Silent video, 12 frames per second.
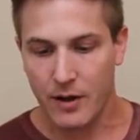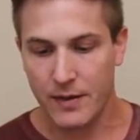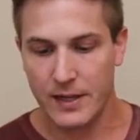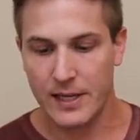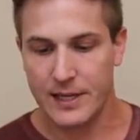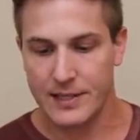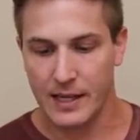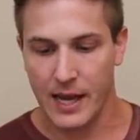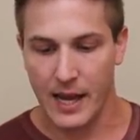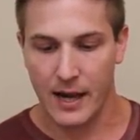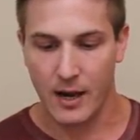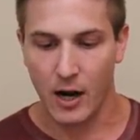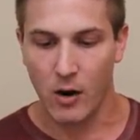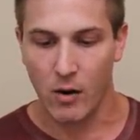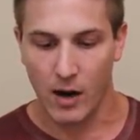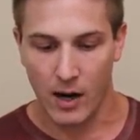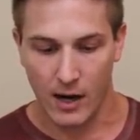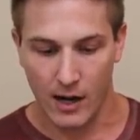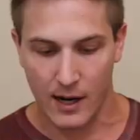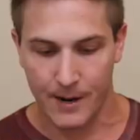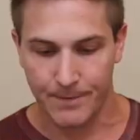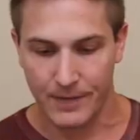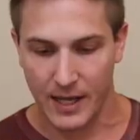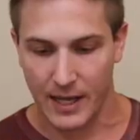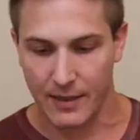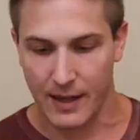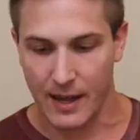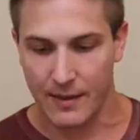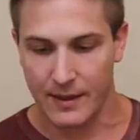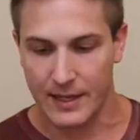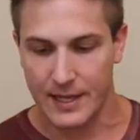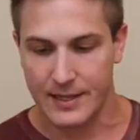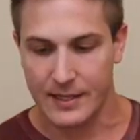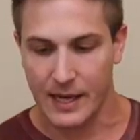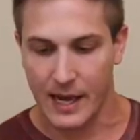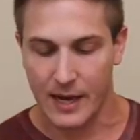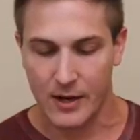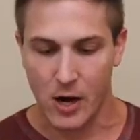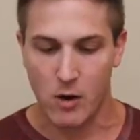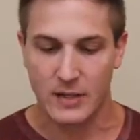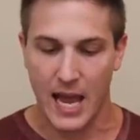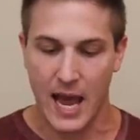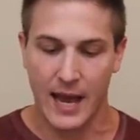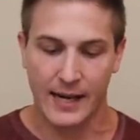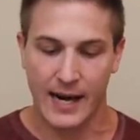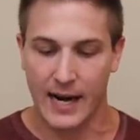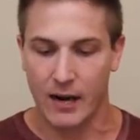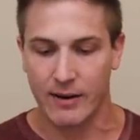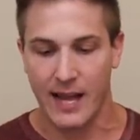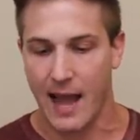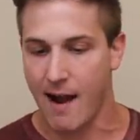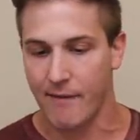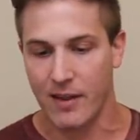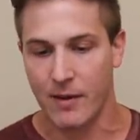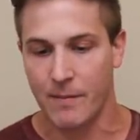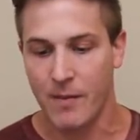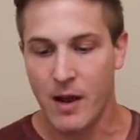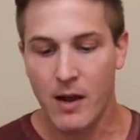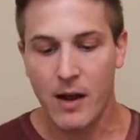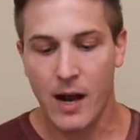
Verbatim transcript: the EZA Gohan, and then the EZA Goten. I already have them.